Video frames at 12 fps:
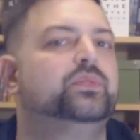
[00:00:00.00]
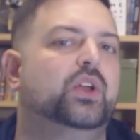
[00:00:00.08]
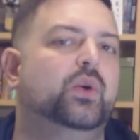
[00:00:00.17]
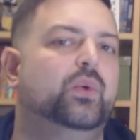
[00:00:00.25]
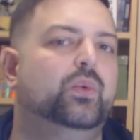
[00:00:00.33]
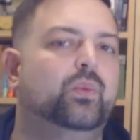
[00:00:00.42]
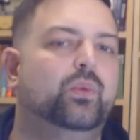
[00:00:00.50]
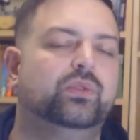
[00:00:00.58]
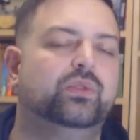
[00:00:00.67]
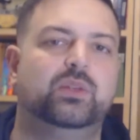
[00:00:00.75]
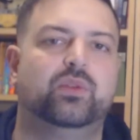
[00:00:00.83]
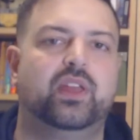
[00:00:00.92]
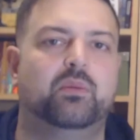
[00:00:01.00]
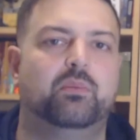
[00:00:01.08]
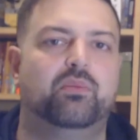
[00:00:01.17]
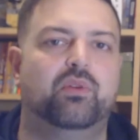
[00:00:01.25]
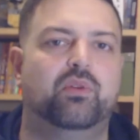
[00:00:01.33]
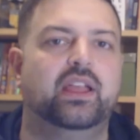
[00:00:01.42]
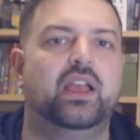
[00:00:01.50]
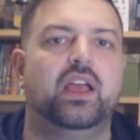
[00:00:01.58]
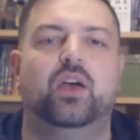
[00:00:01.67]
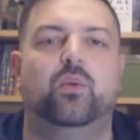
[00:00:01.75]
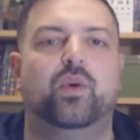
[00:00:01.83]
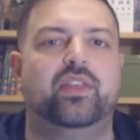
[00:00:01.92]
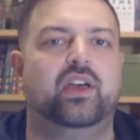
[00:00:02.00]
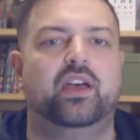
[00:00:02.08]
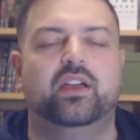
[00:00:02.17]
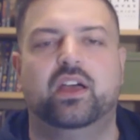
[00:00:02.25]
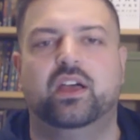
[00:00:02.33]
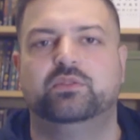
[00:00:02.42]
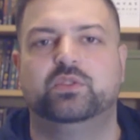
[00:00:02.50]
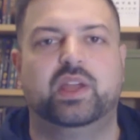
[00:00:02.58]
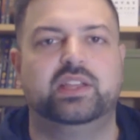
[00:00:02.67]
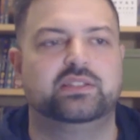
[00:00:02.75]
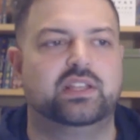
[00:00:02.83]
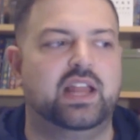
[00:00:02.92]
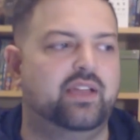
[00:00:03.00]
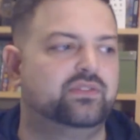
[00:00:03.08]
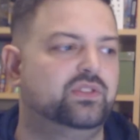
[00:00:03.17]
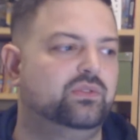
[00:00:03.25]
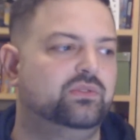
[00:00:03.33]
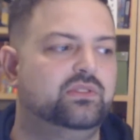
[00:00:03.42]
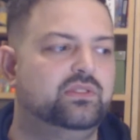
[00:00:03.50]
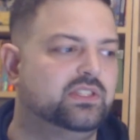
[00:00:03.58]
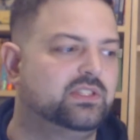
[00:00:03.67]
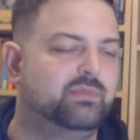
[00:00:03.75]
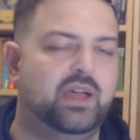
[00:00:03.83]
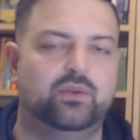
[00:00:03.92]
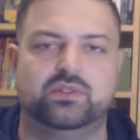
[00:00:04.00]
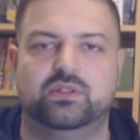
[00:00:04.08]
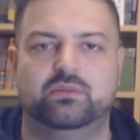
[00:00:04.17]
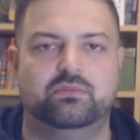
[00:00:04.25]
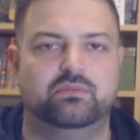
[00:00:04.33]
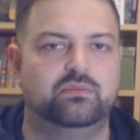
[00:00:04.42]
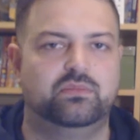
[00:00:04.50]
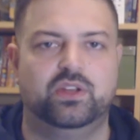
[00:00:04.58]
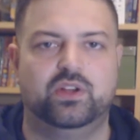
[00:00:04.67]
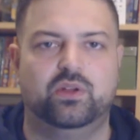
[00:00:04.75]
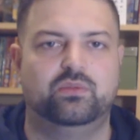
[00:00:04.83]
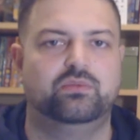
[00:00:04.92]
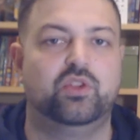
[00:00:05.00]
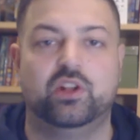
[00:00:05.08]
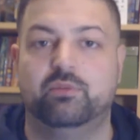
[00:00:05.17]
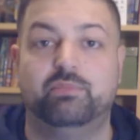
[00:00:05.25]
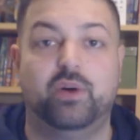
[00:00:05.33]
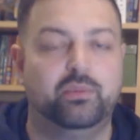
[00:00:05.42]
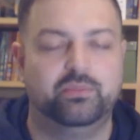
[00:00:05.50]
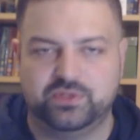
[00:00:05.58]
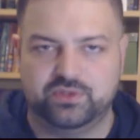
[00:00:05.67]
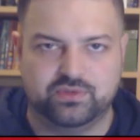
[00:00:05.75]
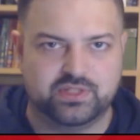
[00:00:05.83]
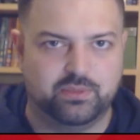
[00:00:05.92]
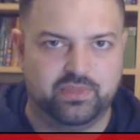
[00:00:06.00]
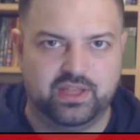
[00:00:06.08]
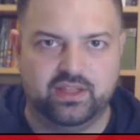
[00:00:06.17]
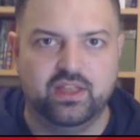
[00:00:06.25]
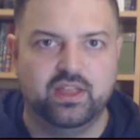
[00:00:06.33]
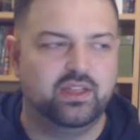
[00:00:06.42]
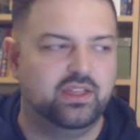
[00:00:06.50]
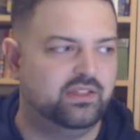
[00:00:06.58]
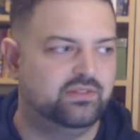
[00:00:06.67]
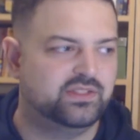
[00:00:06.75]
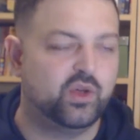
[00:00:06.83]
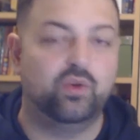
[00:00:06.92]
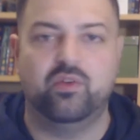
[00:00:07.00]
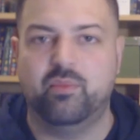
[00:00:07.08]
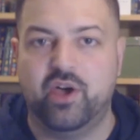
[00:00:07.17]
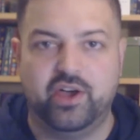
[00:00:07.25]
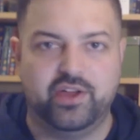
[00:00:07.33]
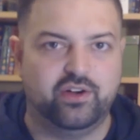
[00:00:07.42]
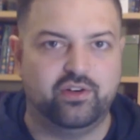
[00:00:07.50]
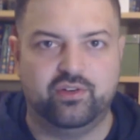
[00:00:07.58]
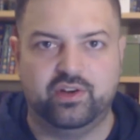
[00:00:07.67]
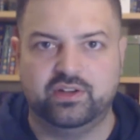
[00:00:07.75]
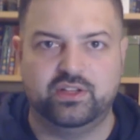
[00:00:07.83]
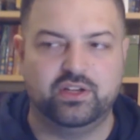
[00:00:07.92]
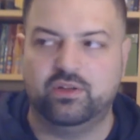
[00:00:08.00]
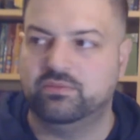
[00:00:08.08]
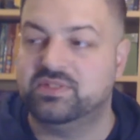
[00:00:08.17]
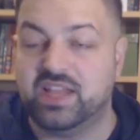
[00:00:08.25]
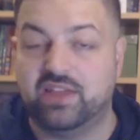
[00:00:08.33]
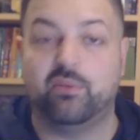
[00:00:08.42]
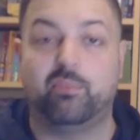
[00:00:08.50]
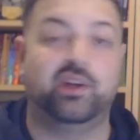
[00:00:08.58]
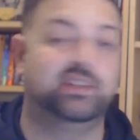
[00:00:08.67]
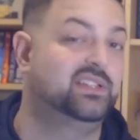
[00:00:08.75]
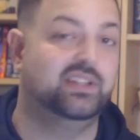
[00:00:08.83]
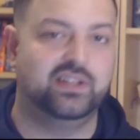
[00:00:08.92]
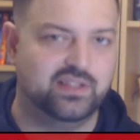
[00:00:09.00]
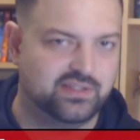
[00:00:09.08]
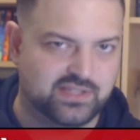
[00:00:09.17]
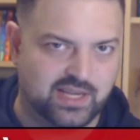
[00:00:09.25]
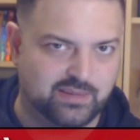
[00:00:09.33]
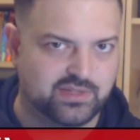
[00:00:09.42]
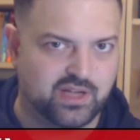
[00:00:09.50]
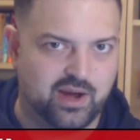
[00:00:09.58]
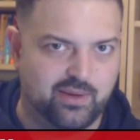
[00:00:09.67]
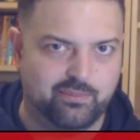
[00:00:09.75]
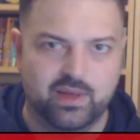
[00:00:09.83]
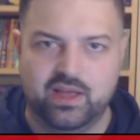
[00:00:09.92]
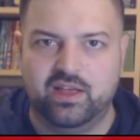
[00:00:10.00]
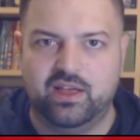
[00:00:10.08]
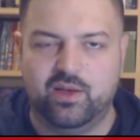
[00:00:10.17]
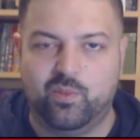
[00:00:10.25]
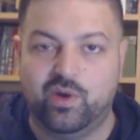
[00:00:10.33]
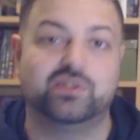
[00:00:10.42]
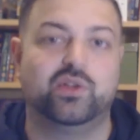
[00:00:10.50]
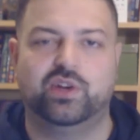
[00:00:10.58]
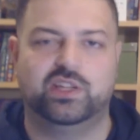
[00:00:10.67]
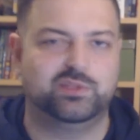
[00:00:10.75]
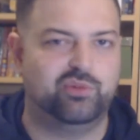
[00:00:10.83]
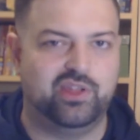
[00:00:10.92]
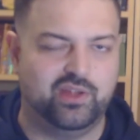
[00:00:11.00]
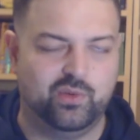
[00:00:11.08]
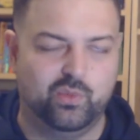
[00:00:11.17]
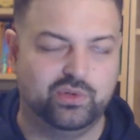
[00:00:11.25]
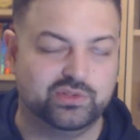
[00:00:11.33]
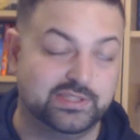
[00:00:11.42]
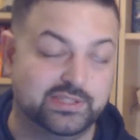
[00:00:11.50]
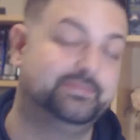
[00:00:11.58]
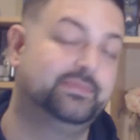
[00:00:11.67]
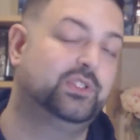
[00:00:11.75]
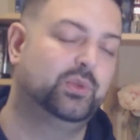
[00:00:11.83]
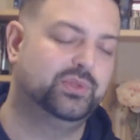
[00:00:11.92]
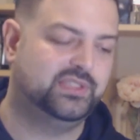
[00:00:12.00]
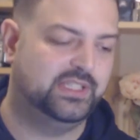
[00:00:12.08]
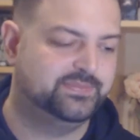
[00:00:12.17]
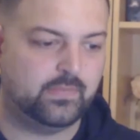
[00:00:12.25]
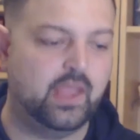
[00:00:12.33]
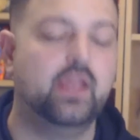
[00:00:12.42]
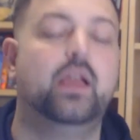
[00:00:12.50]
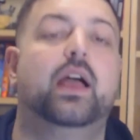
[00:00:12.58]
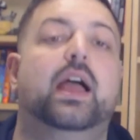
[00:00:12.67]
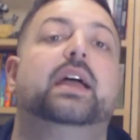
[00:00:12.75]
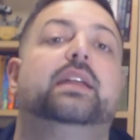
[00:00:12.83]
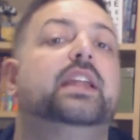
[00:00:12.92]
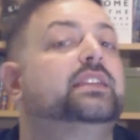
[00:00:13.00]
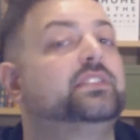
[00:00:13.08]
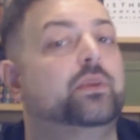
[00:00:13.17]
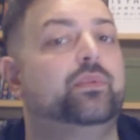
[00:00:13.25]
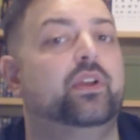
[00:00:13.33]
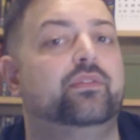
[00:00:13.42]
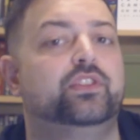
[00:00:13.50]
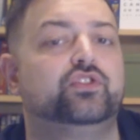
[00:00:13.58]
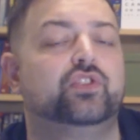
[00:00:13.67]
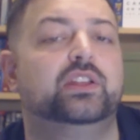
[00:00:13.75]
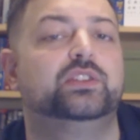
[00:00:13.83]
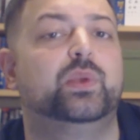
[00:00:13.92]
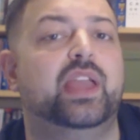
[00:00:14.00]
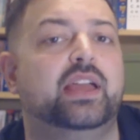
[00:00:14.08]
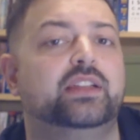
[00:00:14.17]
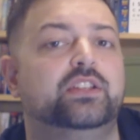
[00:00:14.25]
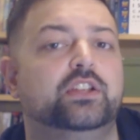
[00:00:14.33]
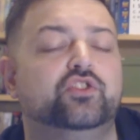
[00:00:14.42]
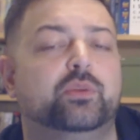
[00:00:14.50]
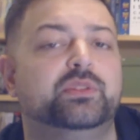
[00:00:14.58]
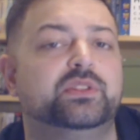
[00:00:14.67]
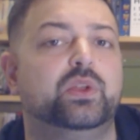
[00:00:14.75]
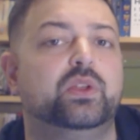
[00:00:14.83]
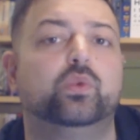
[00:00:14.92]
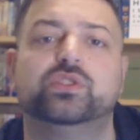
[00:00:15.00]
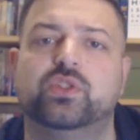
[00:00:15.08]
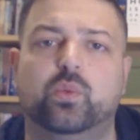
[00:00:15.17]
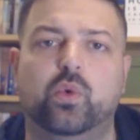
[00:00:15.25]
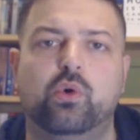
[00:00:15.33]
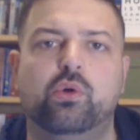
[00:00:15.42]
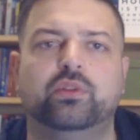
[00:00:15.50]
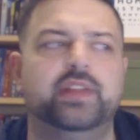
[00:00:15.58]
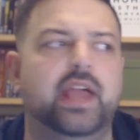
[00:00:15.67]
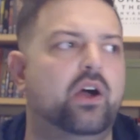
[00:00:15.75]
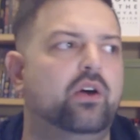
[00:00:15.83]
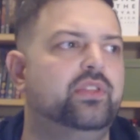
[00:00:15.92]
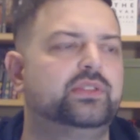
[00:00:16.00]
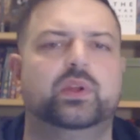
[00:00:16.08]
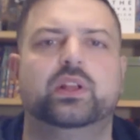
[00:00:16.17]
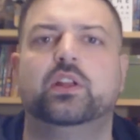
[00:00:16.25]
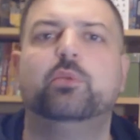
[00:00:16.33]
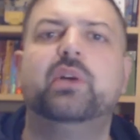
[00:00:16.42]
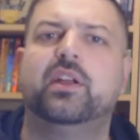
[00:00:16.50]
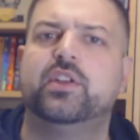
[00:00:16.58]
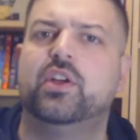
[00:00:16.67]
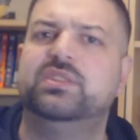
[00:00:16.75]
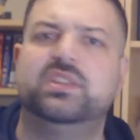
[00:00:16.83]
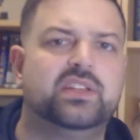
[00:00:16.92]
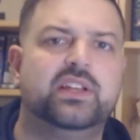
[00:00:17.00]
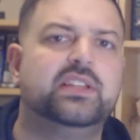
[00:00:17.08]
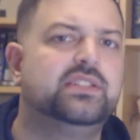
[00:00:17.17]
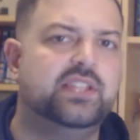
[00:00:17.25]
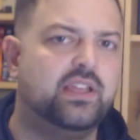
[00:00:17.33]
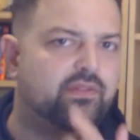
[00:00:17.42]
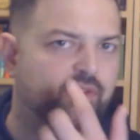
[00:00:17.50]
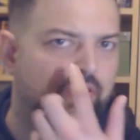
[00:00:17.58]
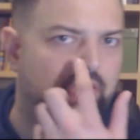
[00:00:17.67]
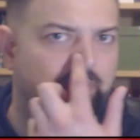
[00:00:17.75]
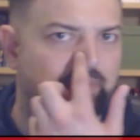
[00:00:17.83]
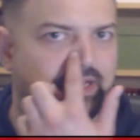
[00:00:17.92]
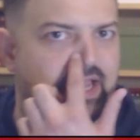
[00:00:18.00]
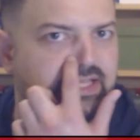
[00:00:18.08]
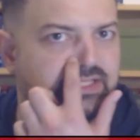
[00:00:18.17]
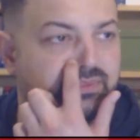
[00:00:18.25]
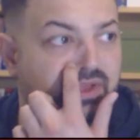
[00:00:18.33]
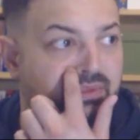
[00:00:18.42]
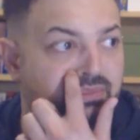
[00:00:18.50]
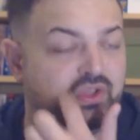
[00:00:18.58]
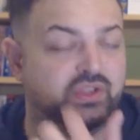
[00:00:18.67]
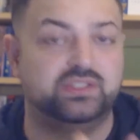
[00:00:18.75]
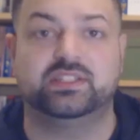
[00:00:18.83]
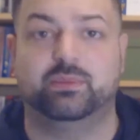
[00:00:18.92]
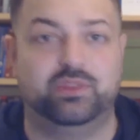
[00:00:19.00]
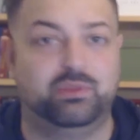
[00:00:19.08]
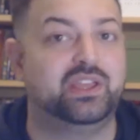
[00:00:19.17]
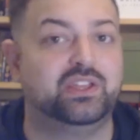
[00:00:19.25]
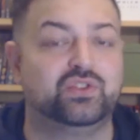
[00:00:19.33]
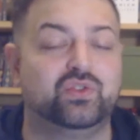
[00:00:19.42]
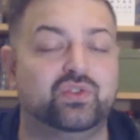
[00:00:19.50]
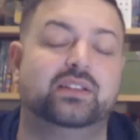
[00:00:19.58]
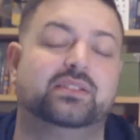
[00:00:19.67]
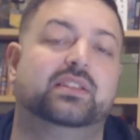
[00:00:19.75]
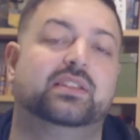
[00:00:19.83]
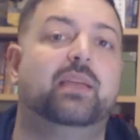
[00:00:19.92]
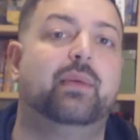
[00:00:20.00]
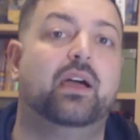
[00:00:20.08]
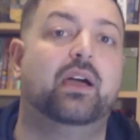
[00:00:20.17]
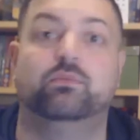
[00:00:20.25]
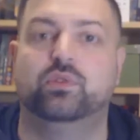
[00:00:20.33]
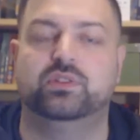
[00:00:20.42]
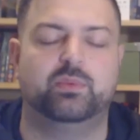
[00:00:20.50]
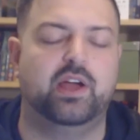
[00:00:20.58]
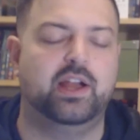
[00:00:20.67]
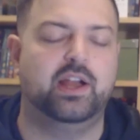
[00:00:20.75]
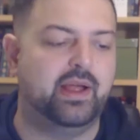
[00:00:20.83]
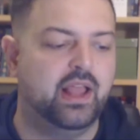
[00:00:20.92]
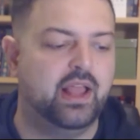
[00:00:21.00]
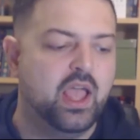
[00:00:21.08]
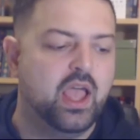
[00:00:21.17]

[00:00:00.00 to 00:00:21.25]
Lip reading: So we'll see what that can bring. Whether Dwayne's going to have to dismantle some, nuclear bombs or something, solve a murder, and save the president at the same time whilst holding his breath underwater. So we'll see. And next up for the trailers we had dropped this week was The Wall. Now, this went a little bit unnoticed. I didn't see it for a couple of days, but because of some of the bigger trailers that came out with Spider-Man.